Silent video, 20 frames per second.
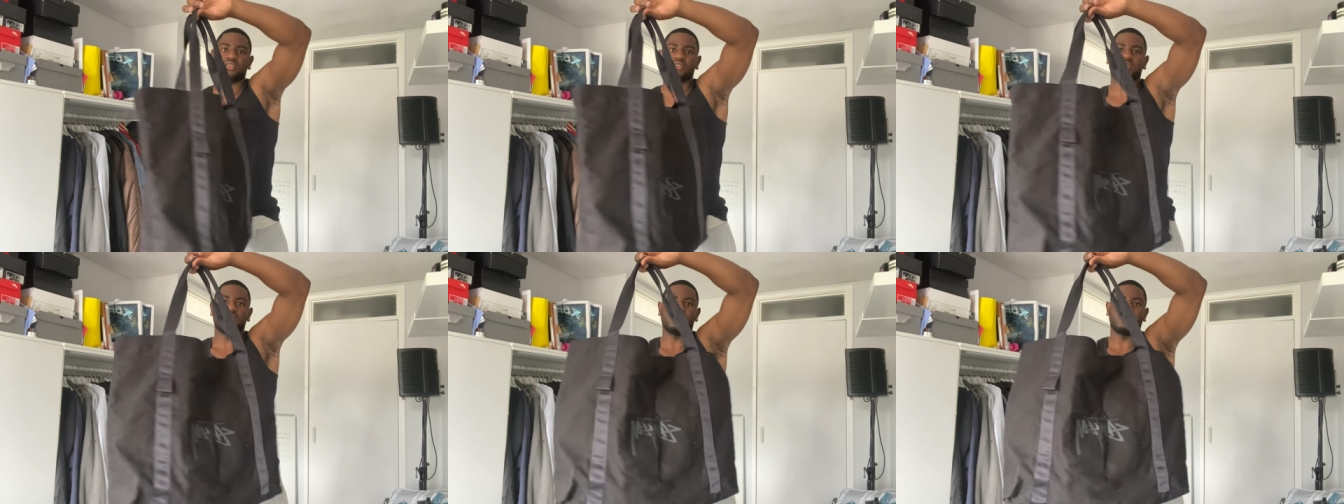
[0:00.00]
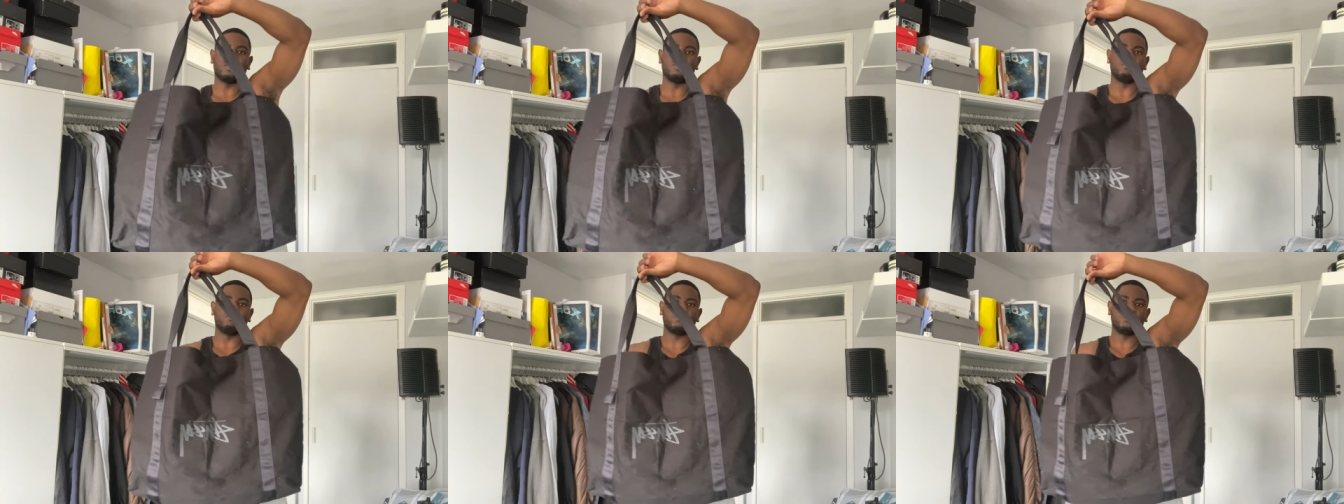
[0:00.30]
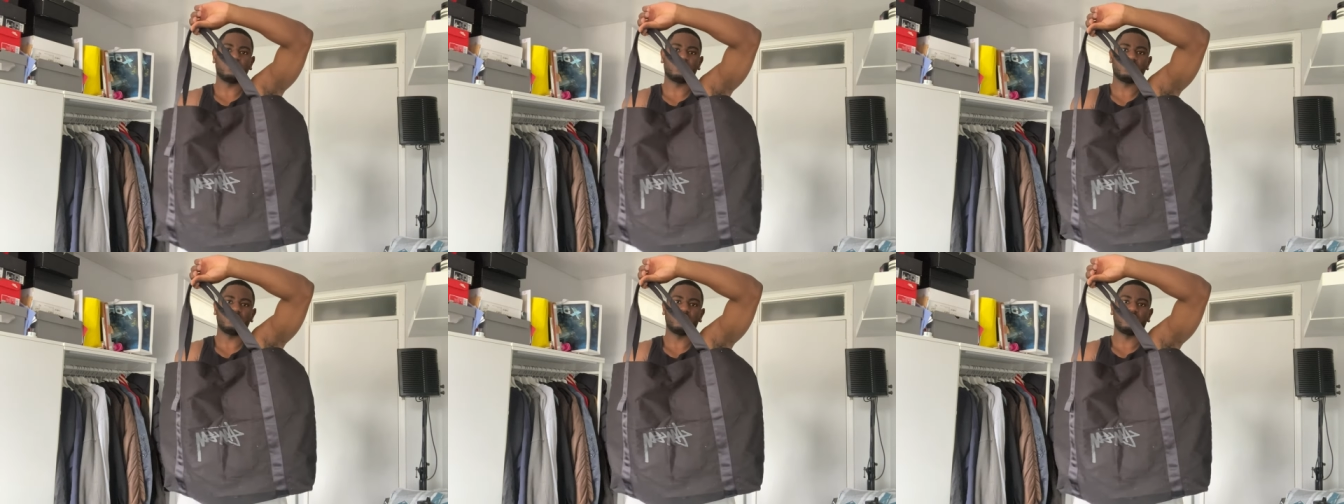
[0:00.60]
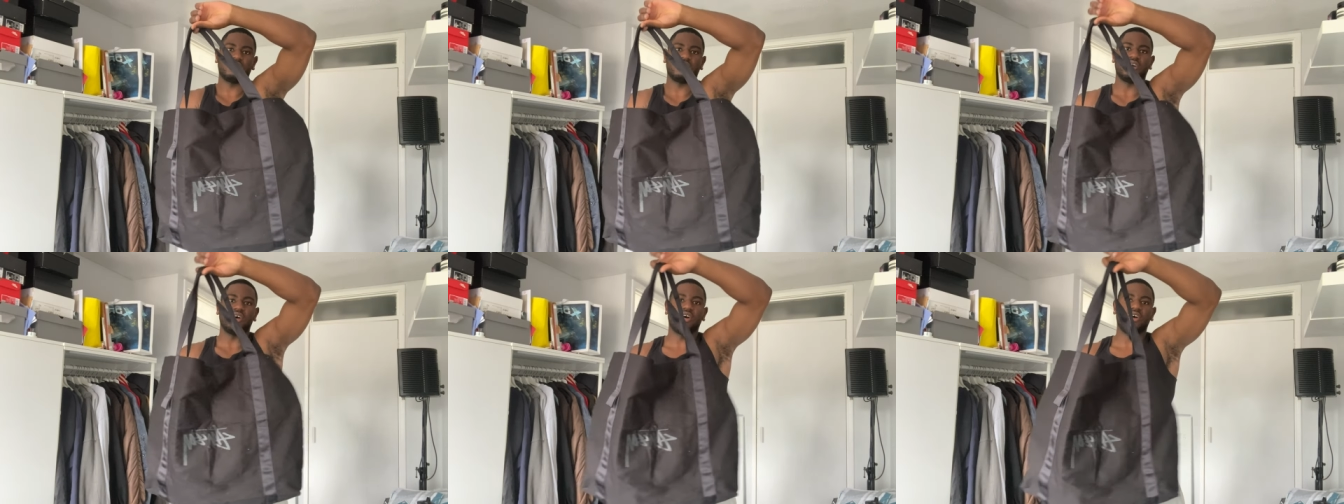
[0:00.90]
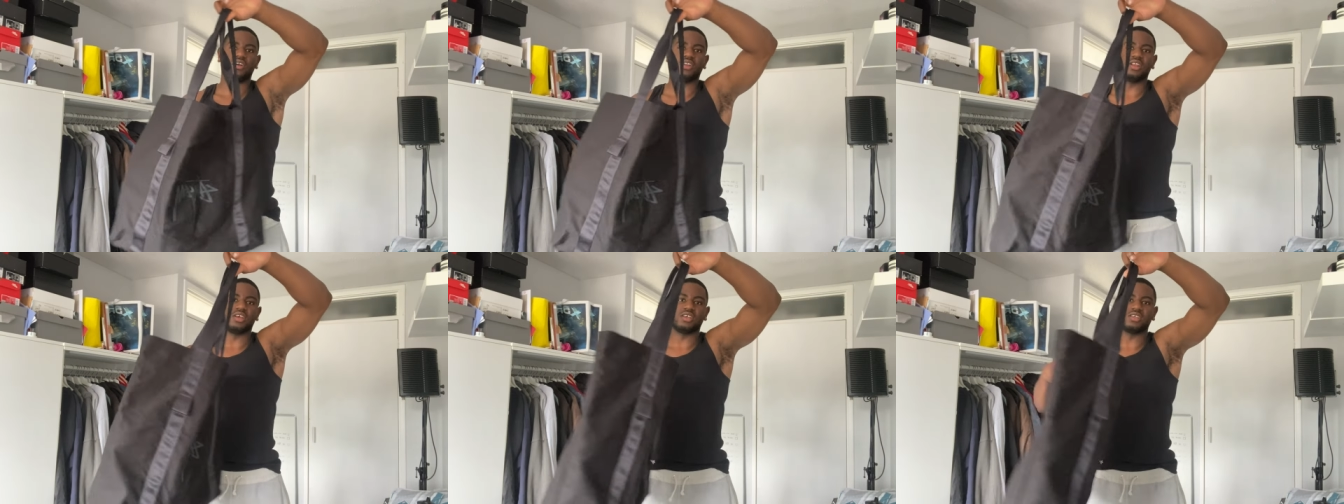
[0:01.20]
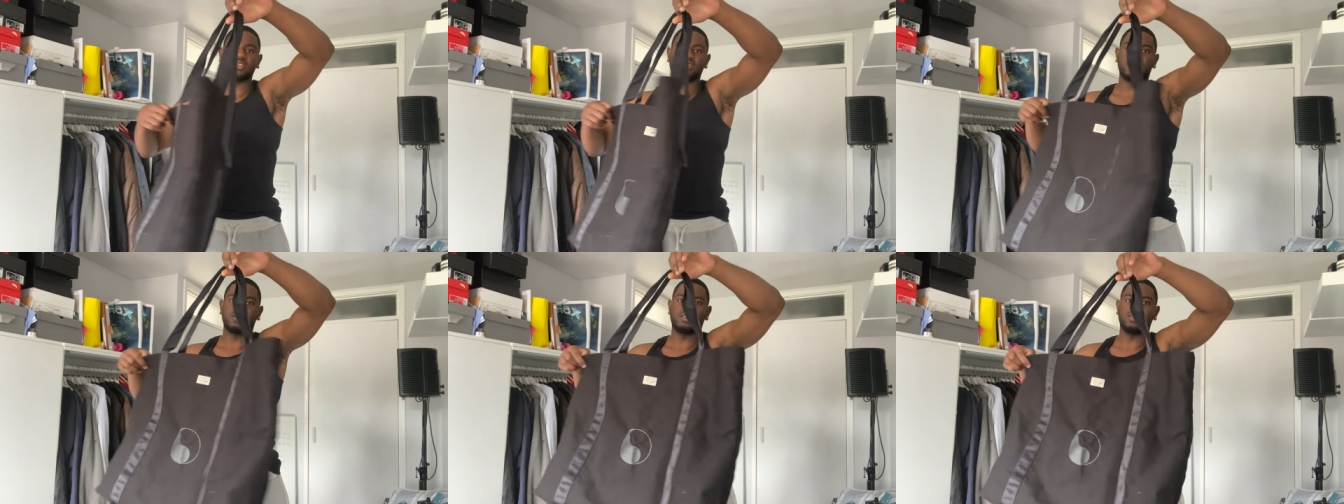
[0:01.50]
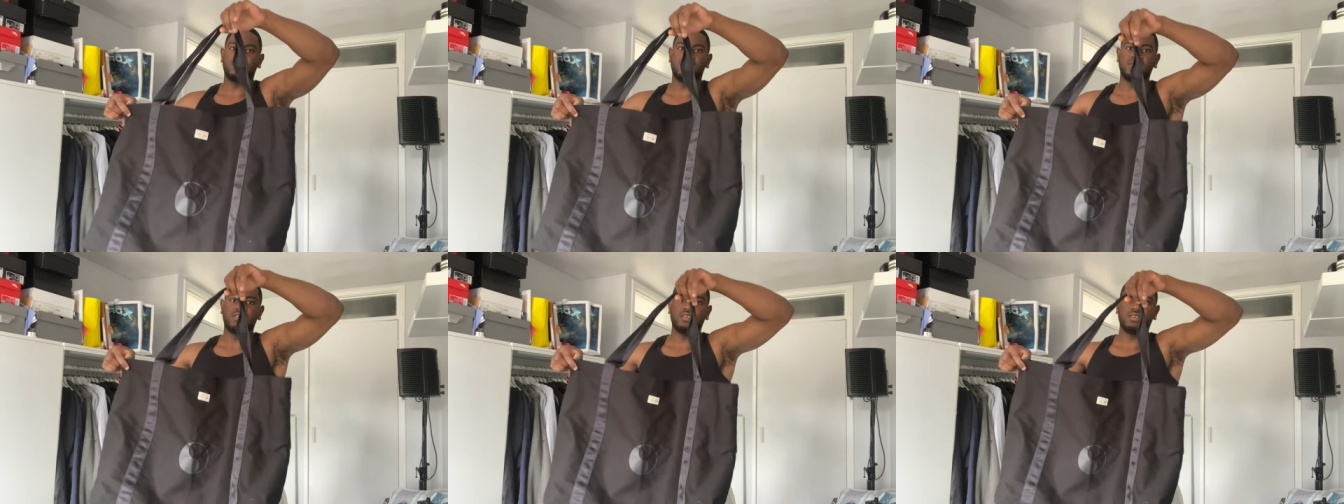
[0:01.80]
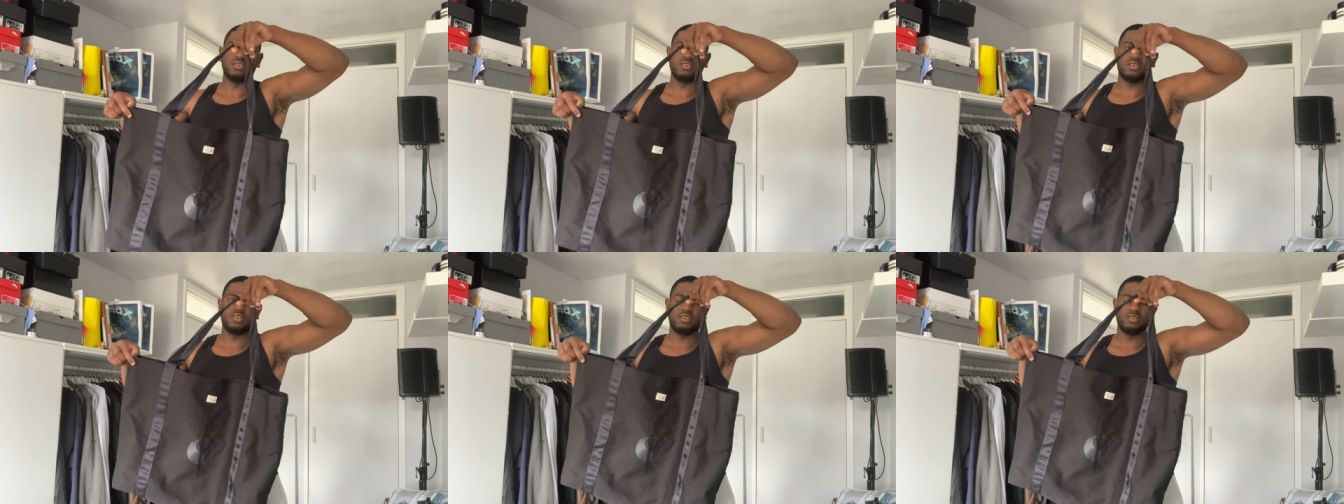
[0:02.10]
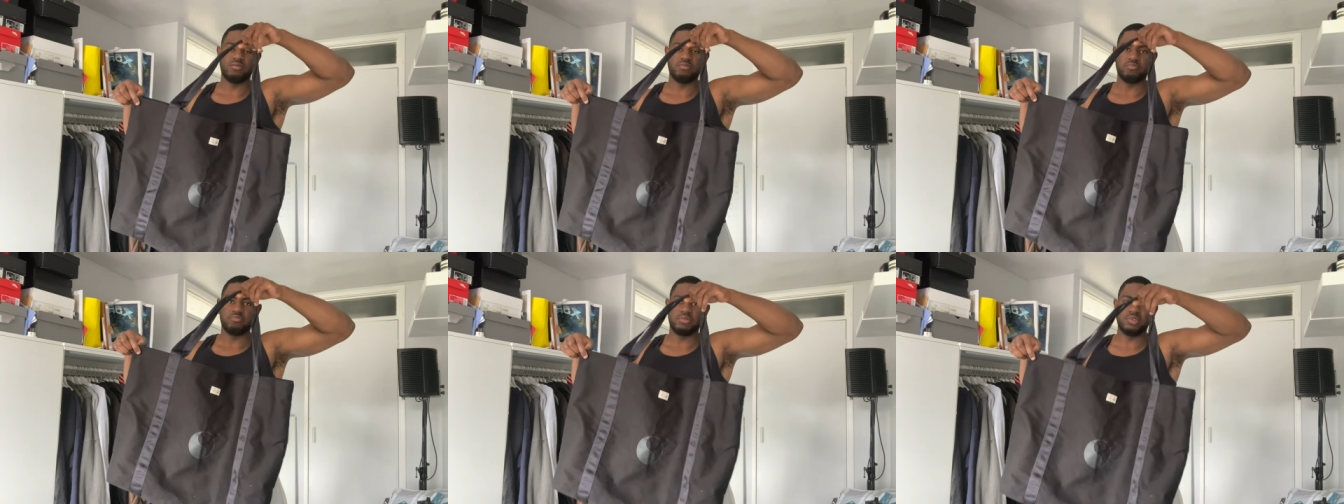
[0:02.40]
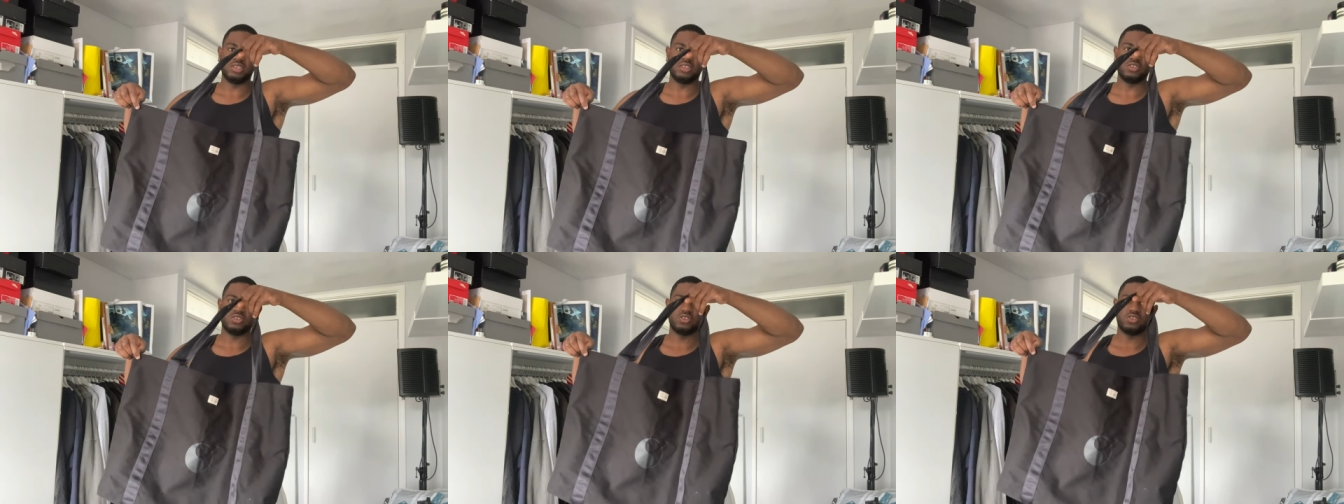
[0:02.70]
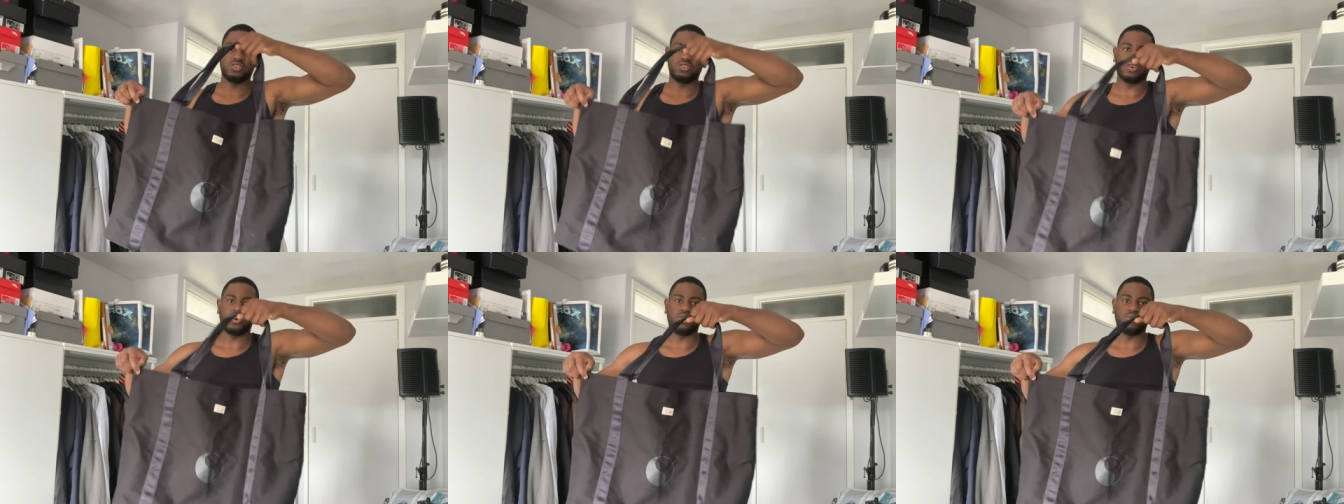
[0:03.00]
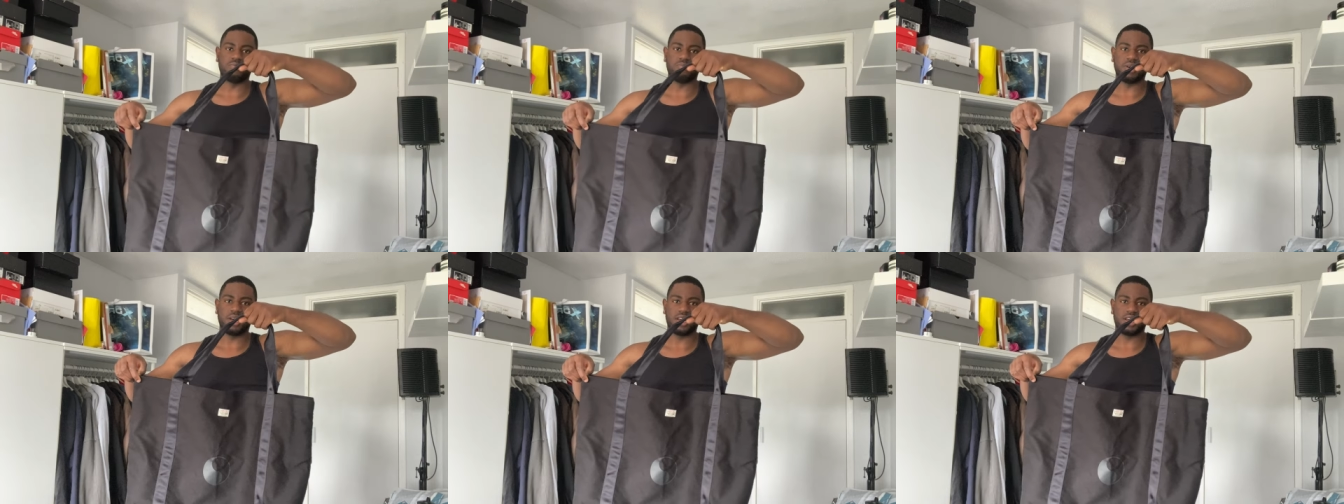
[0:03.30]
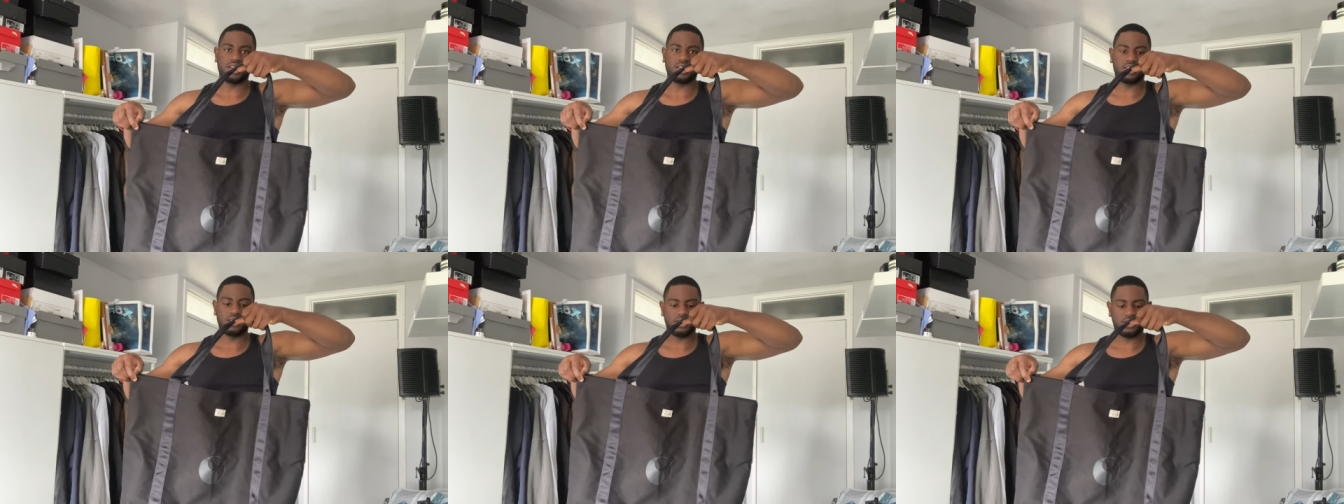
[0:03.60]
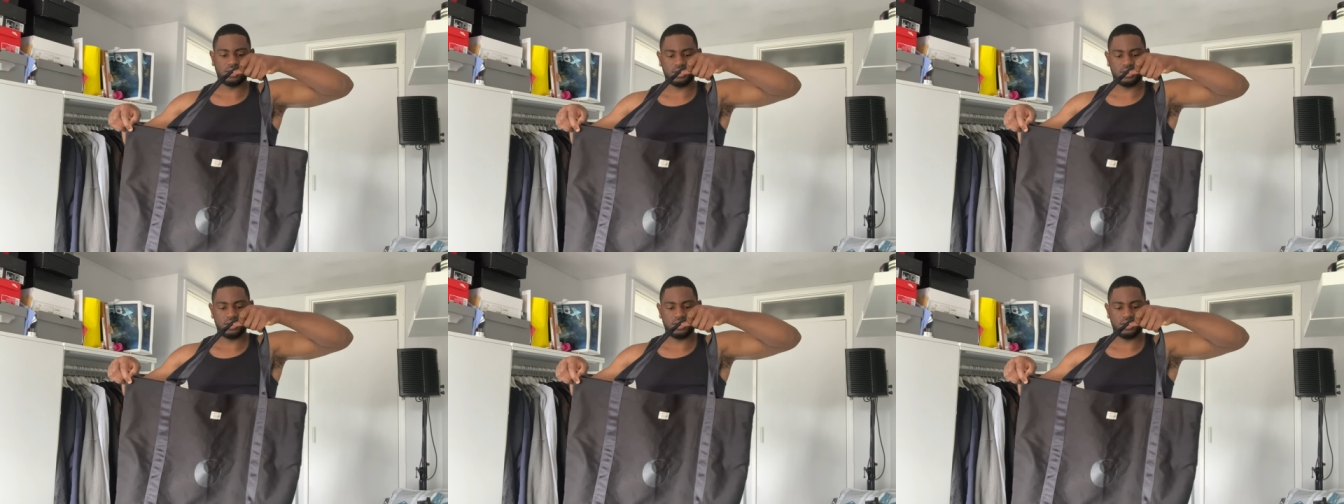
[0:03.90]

Tams Our Legacy Beach Tote Bag.